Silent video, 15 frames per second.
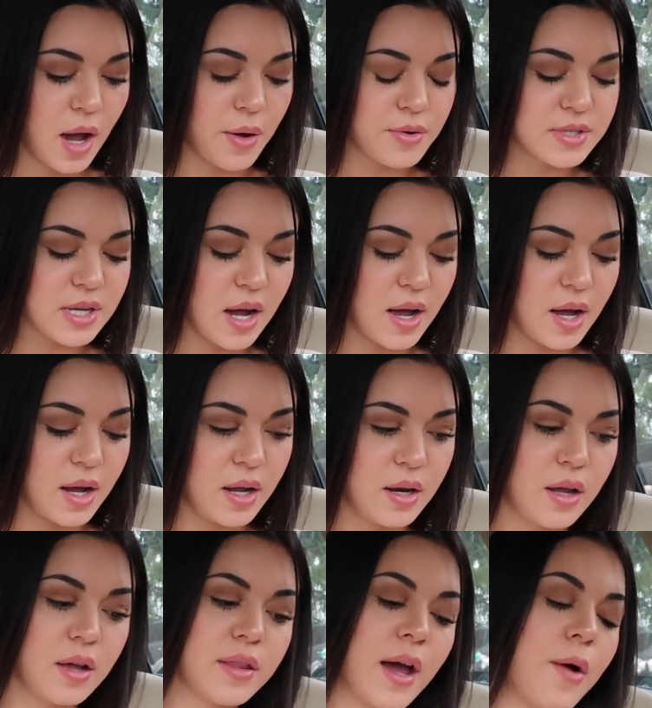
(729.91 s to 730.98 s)
I was
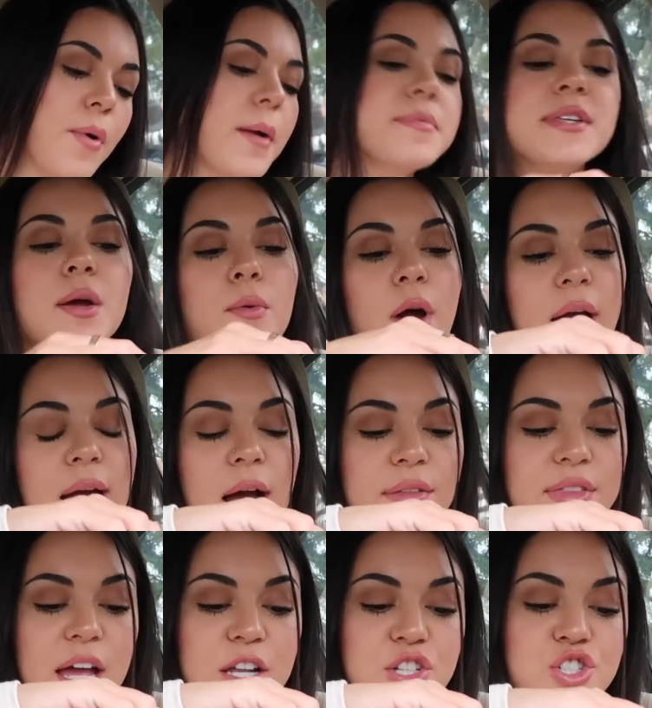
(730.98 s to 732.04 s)
on that website where I
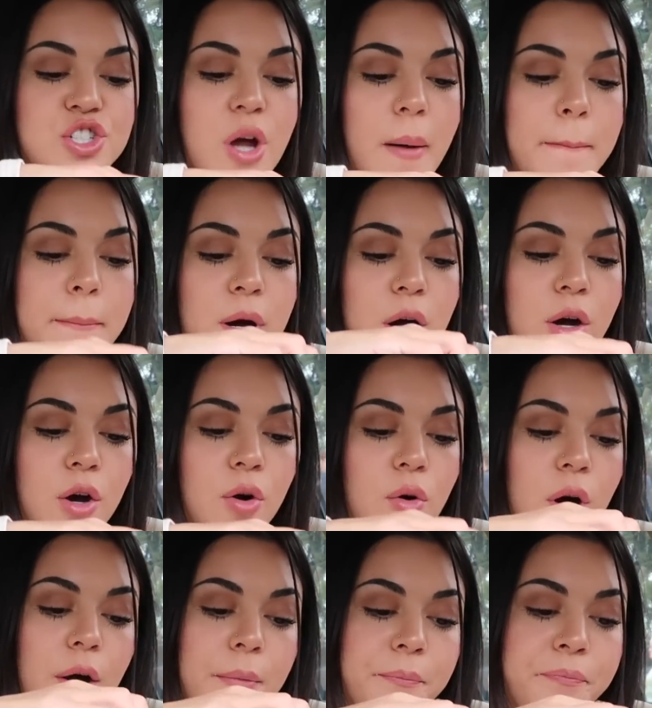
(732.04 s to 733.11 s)
got that
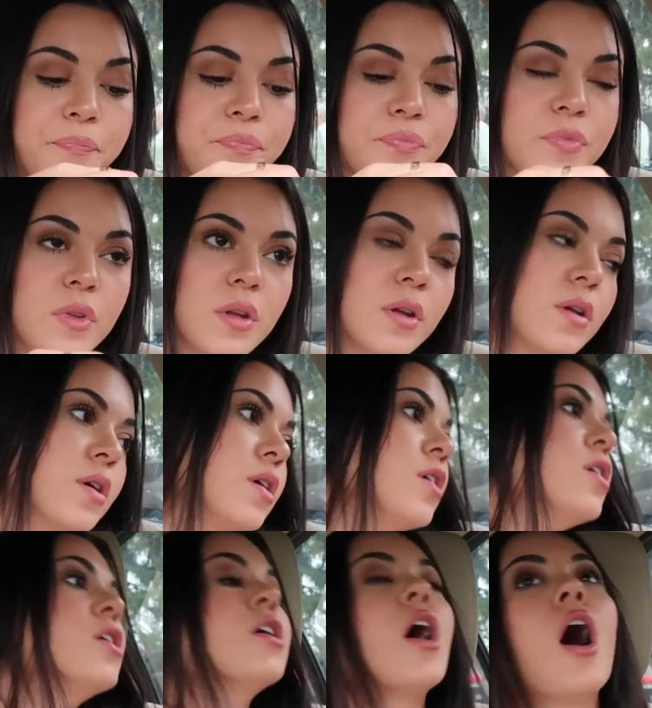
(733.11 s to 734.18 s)
jumbo,
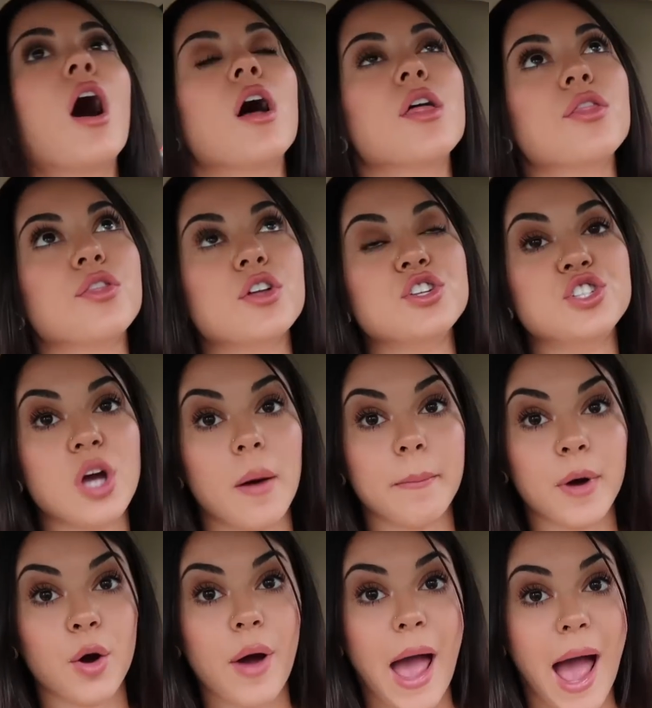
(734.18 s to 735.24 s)
the
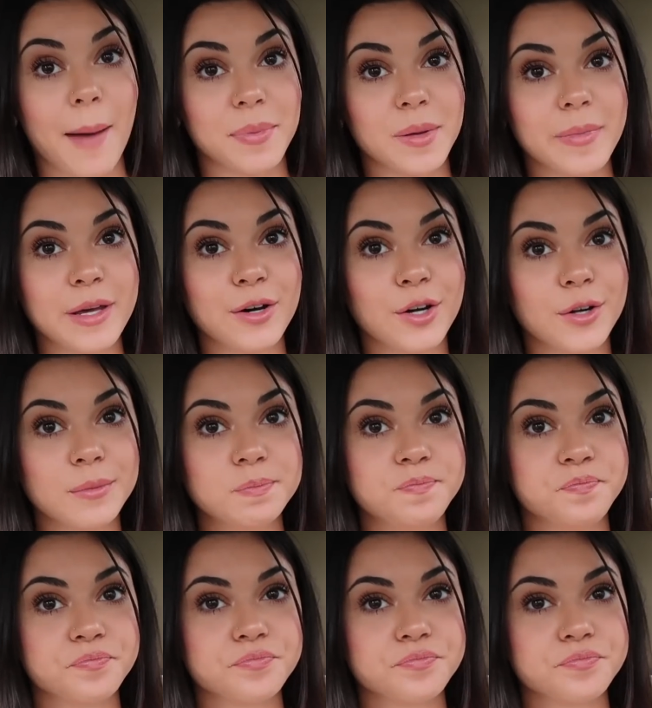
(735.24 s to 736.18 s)
jumbo Happy Meal.